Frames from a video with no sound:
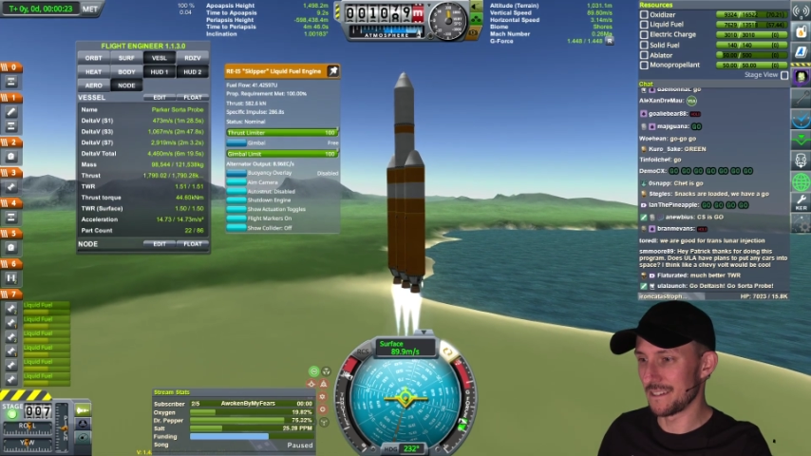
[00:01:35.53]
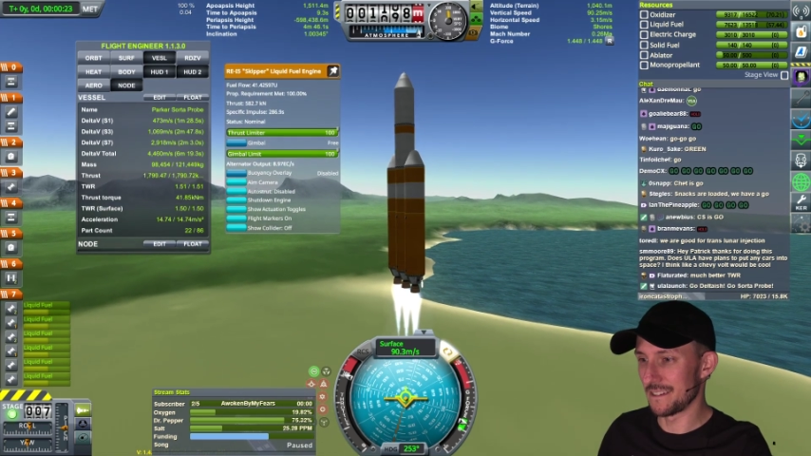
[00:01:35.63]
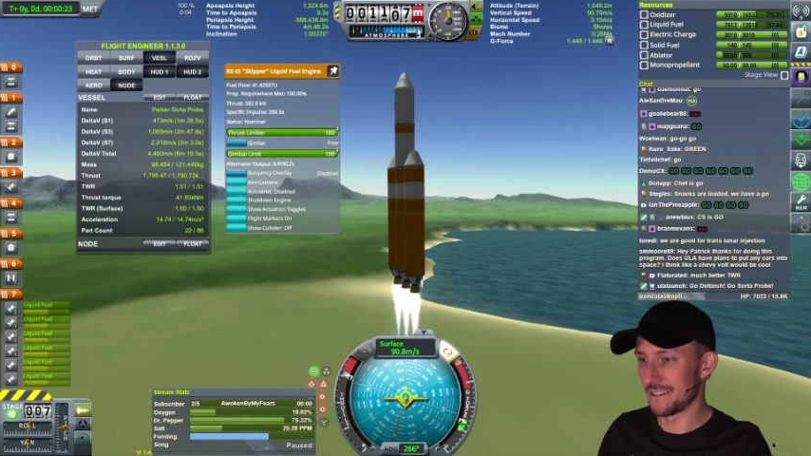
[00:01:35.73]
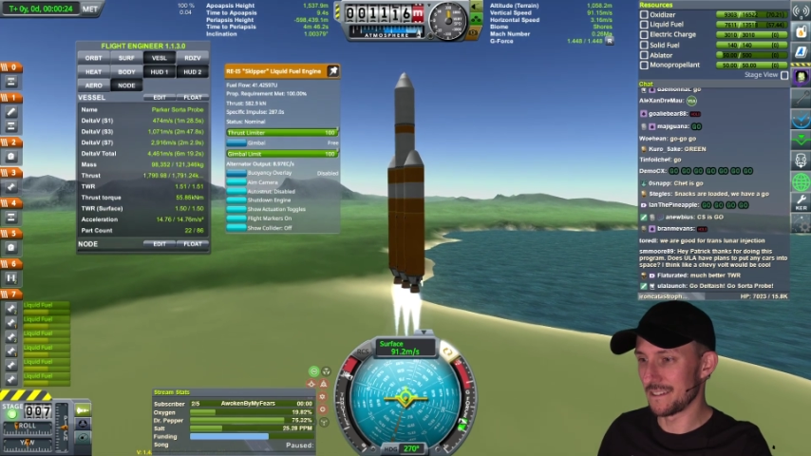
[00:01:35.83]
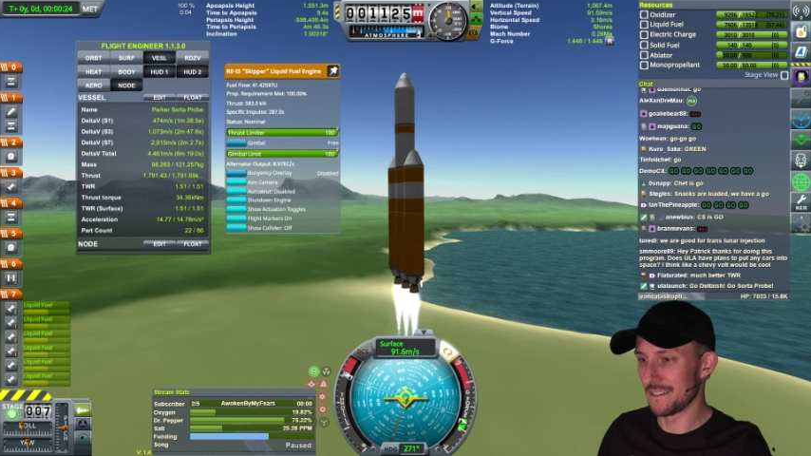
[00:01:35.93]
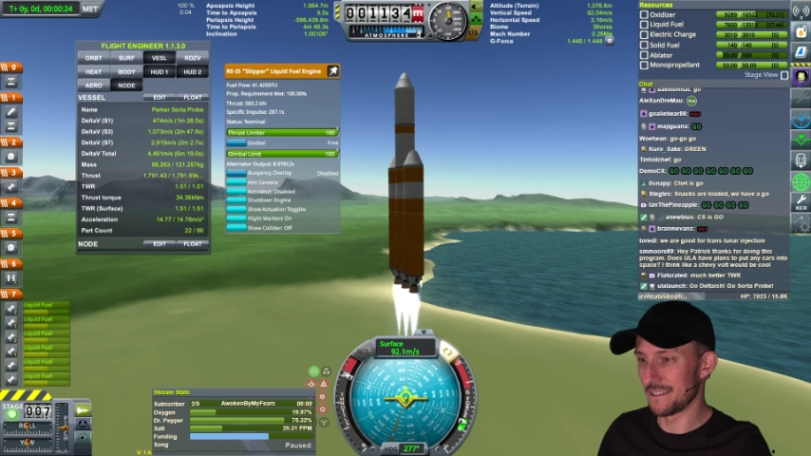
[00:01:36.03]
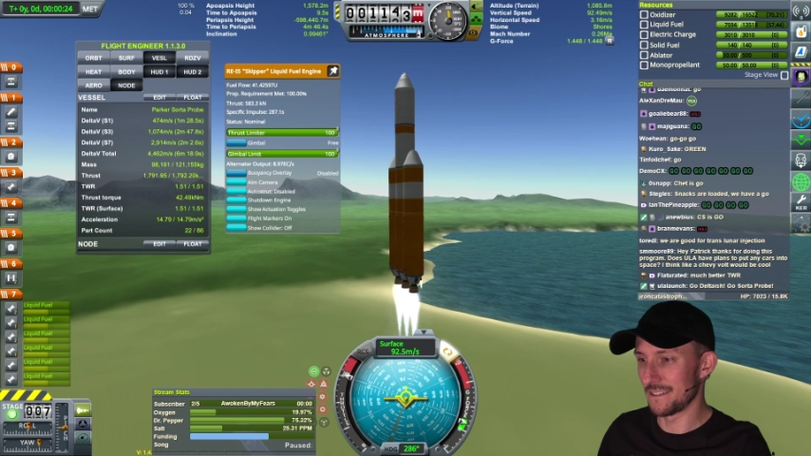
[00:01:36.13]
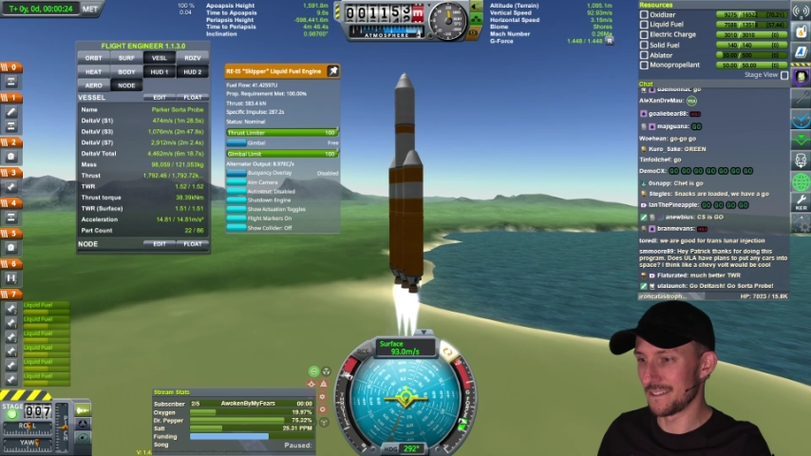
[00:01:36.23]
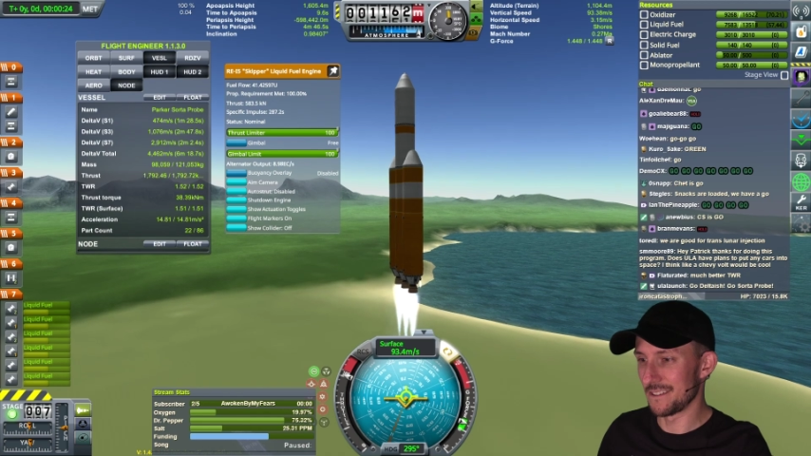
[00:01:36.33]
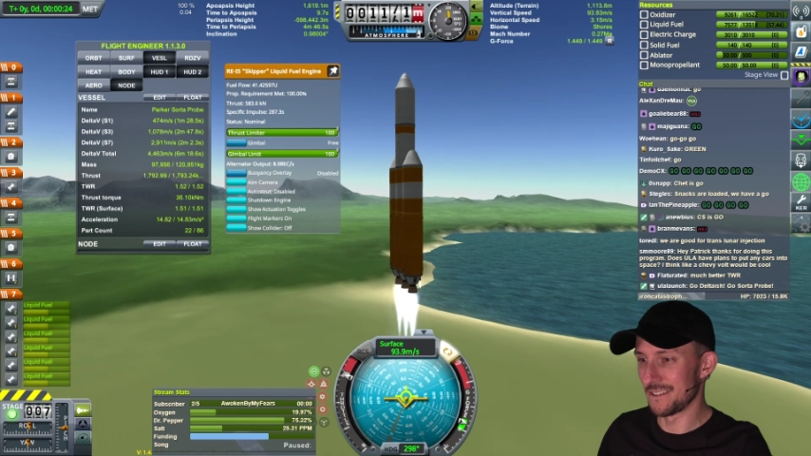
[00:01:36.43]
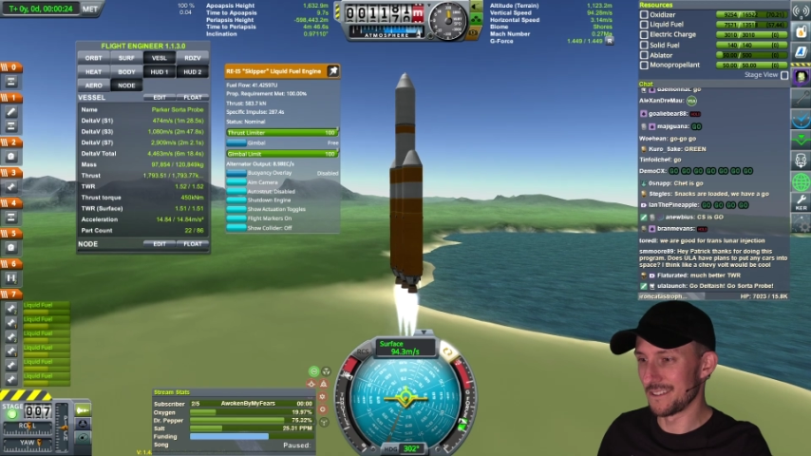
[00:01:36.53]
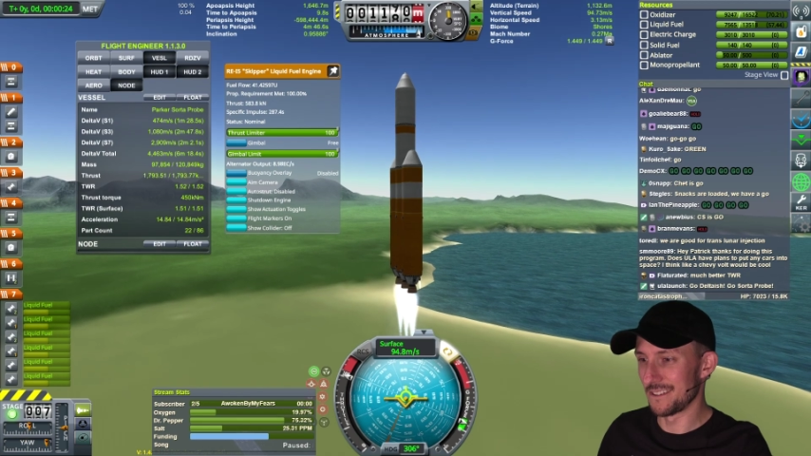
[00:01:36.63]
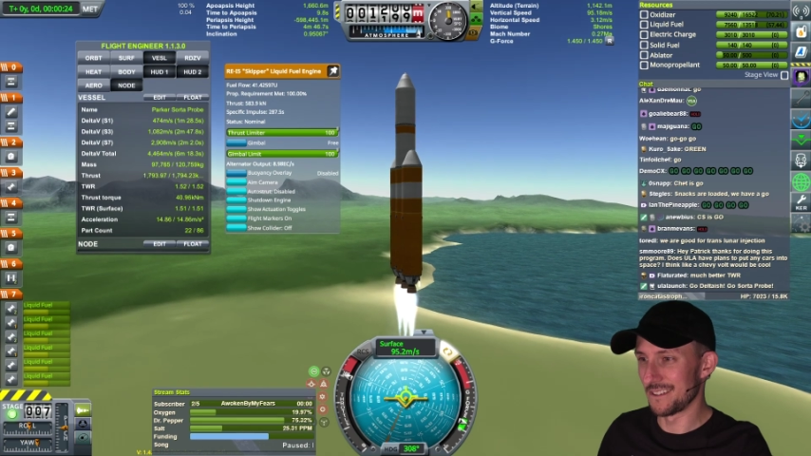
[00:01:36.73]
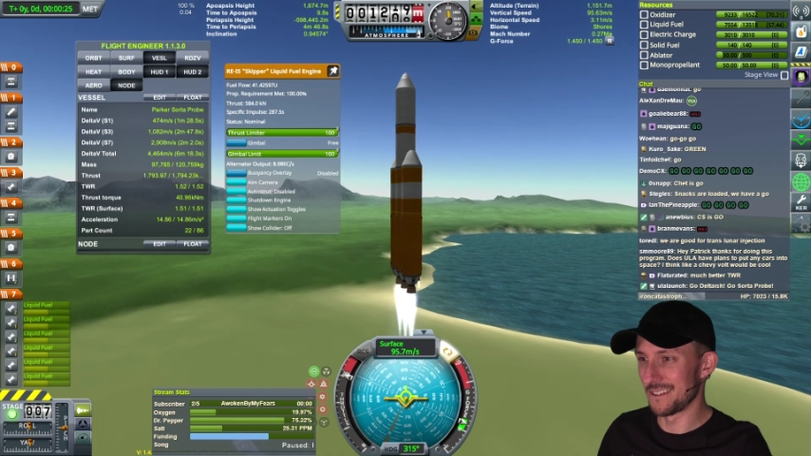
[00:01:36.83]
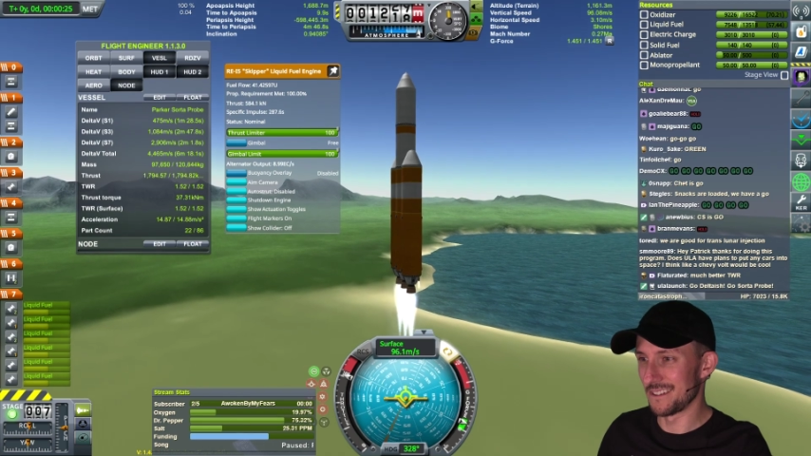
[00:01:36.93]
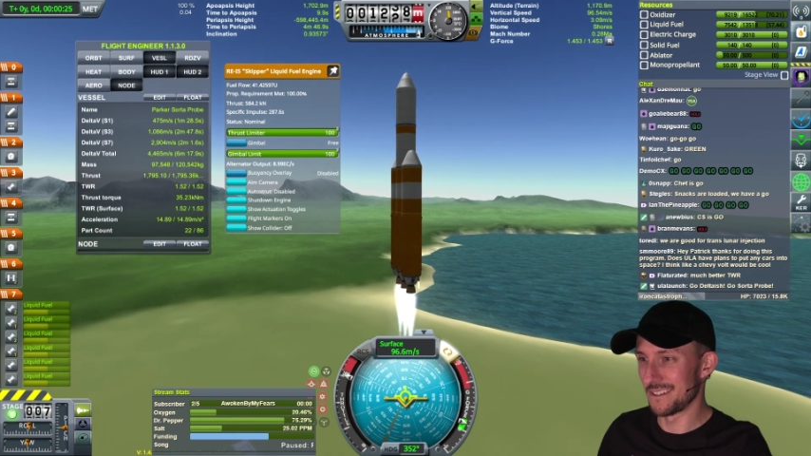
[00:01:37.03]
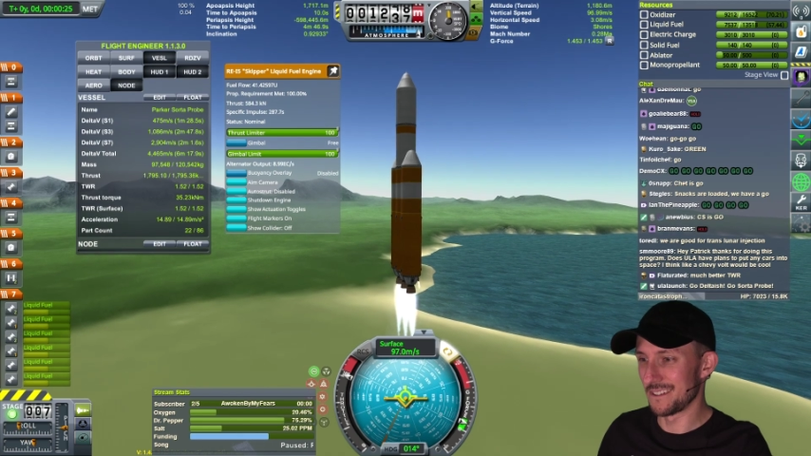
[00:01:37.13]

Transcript: (no one is talking)